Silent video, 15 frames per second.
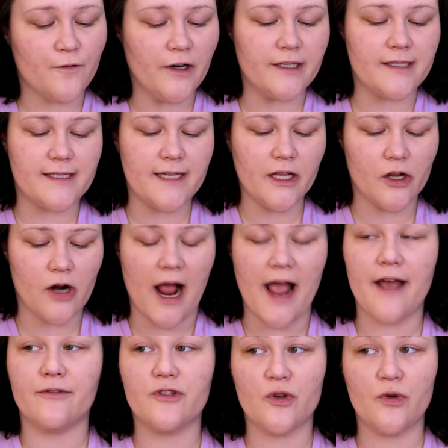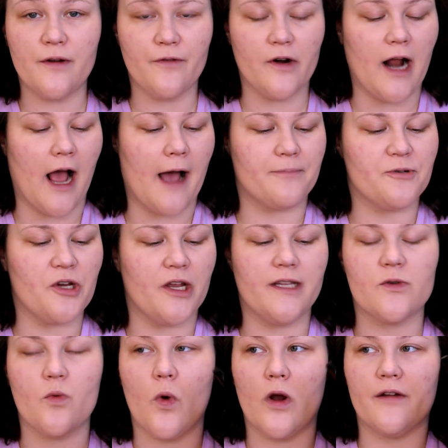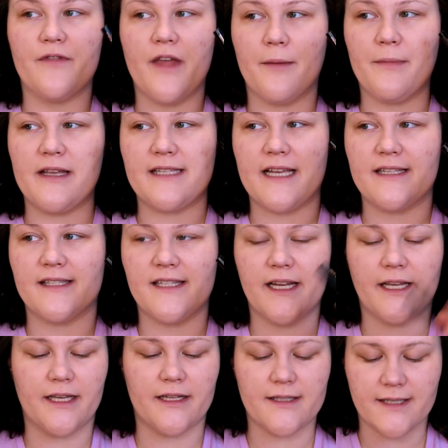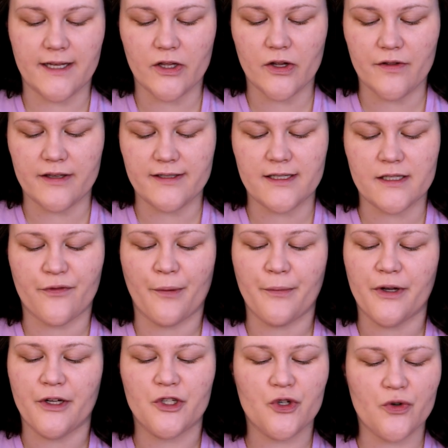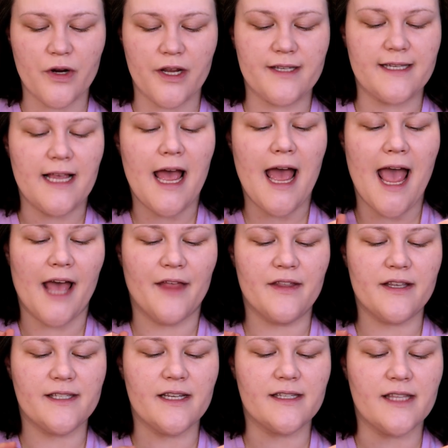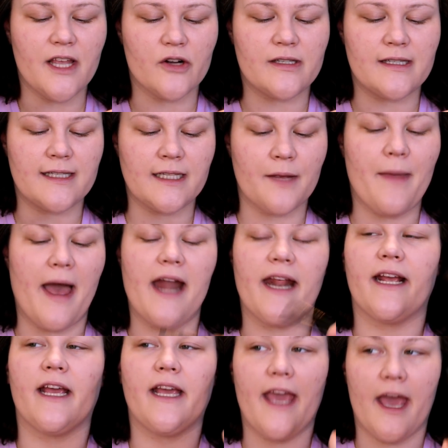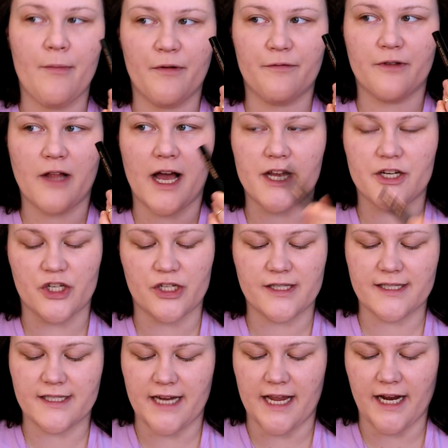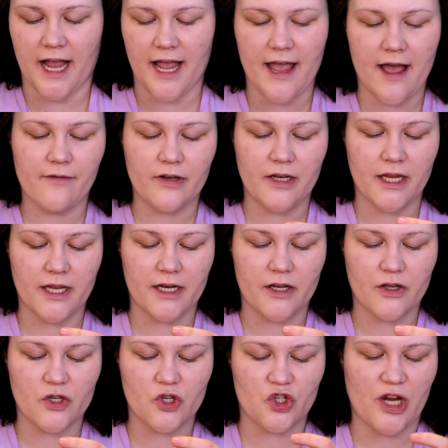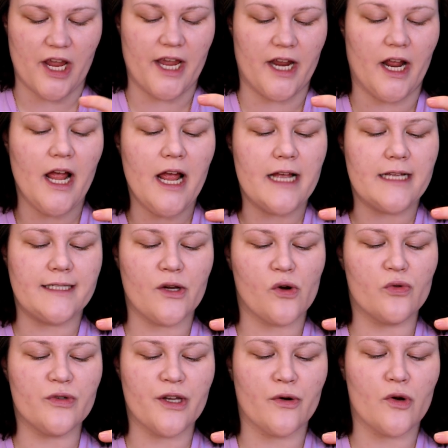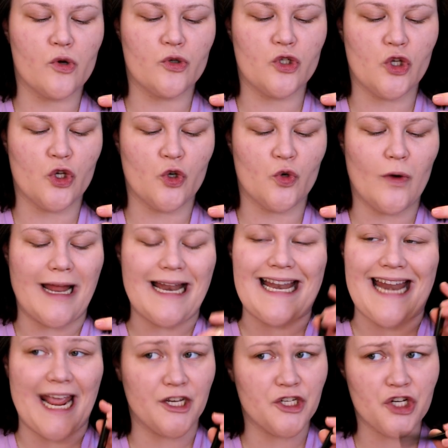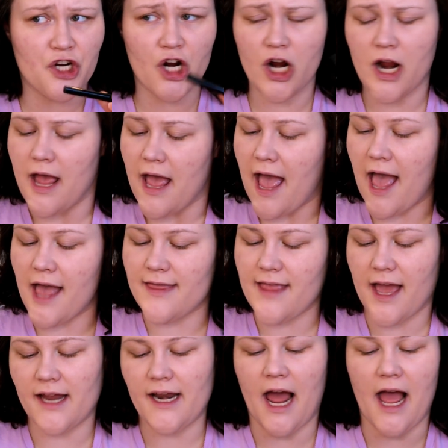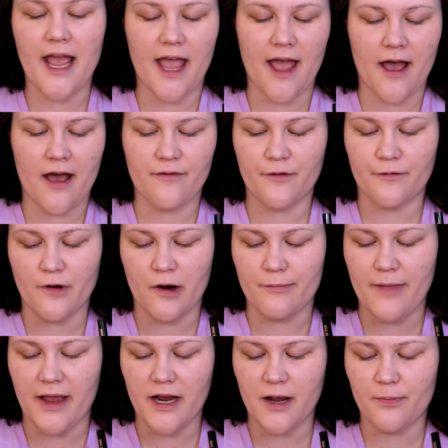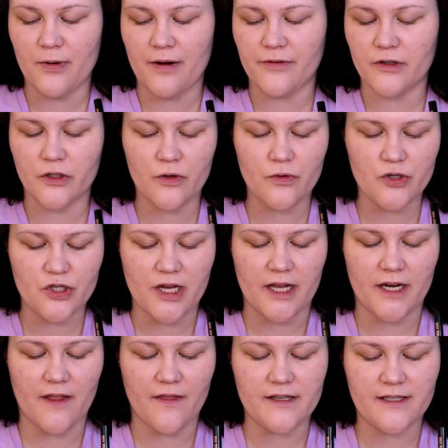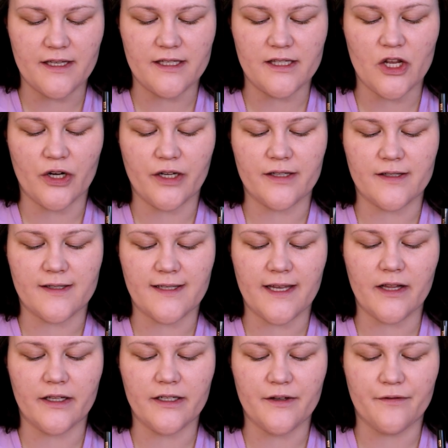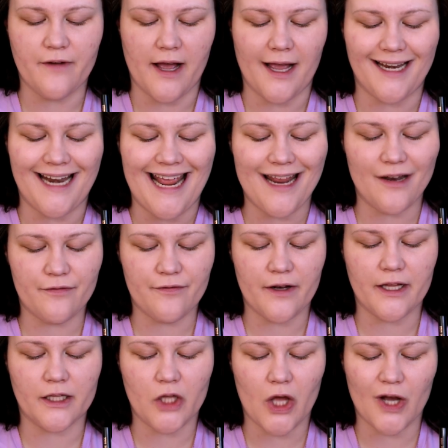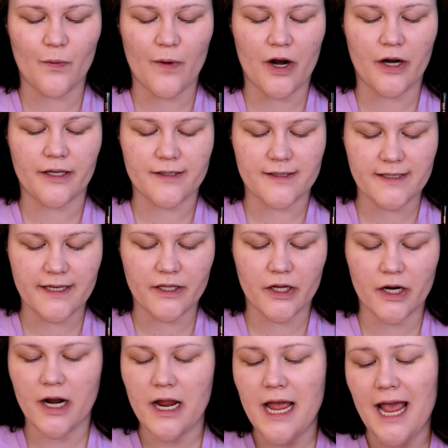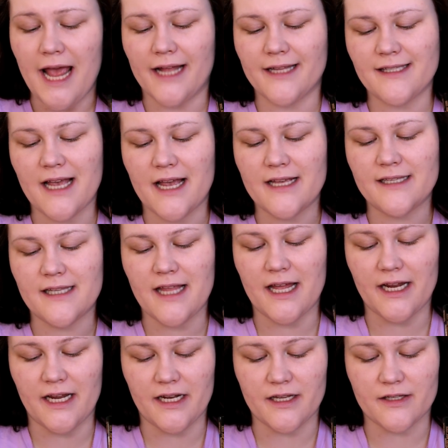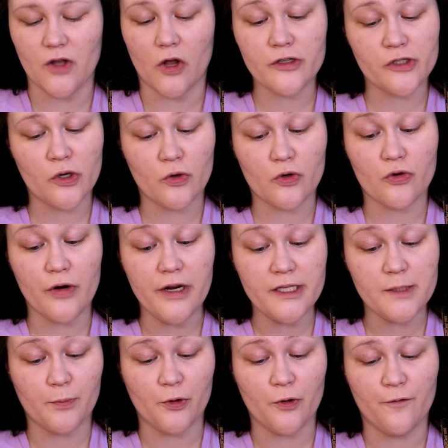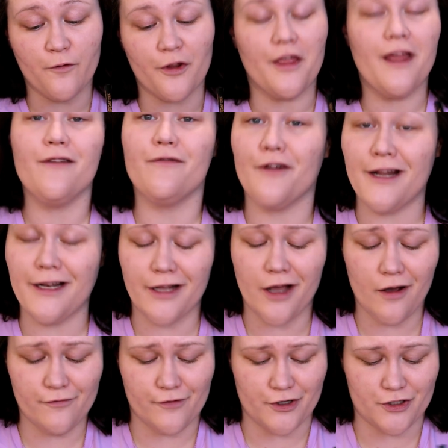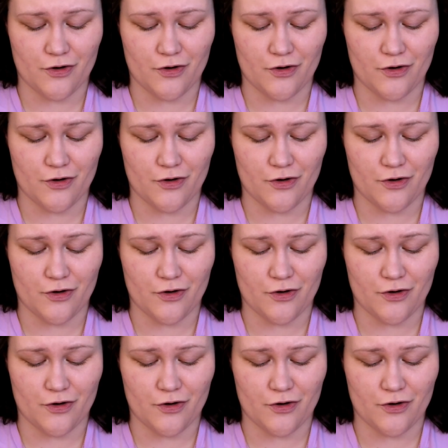For concealer, I have two different options. One of them is a stick concealer. This is from Catrice, and this is their Slimatic Camouflage Stick. I have it in the shade 002 Nature. And then I have from Makeup Revolution, this is their Conceal and Define Infinite Longwear Concealer. It says that it is also crease-proof with infinite coverage.